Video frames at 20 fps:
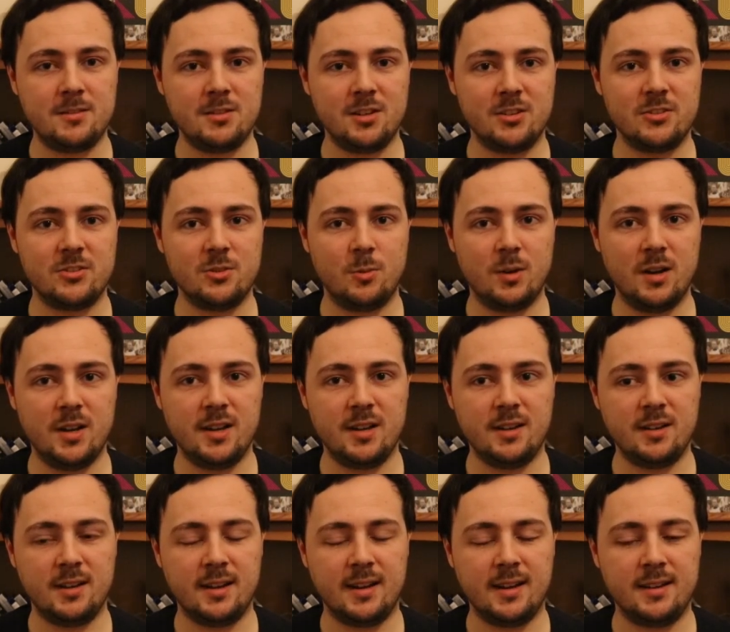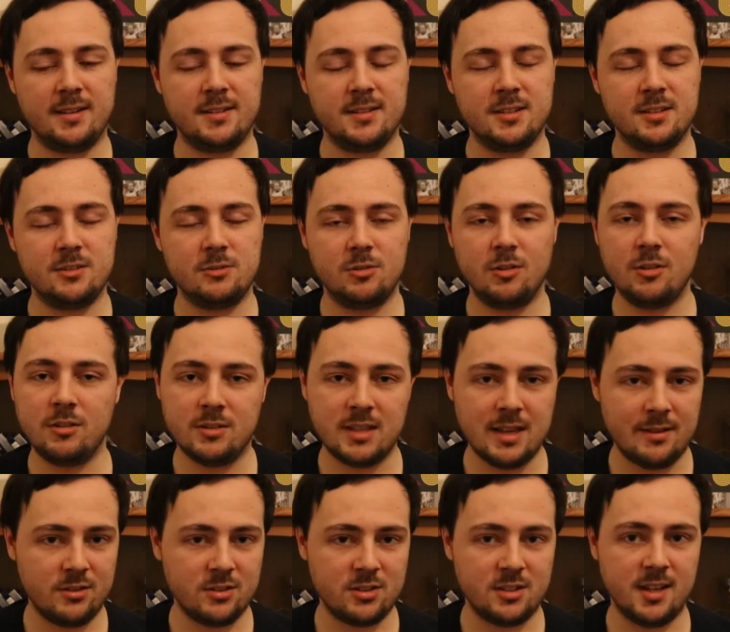such a way. And it's truly
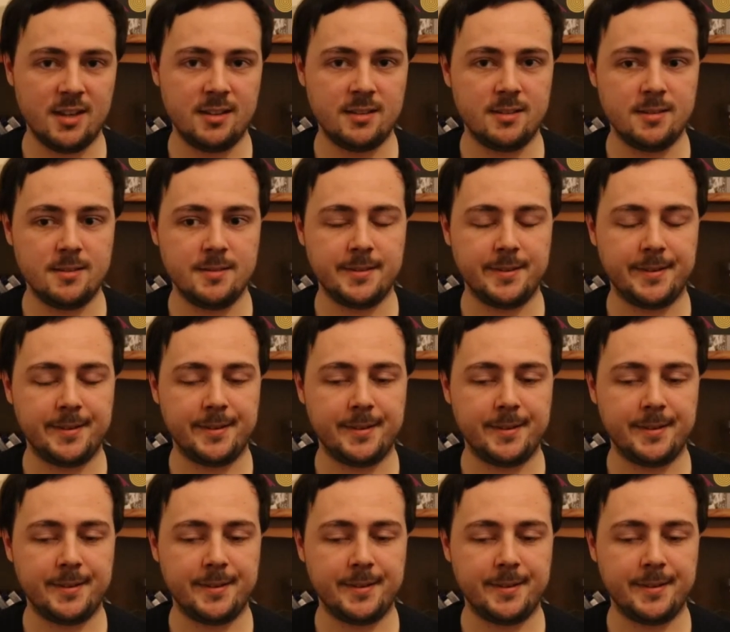devastating.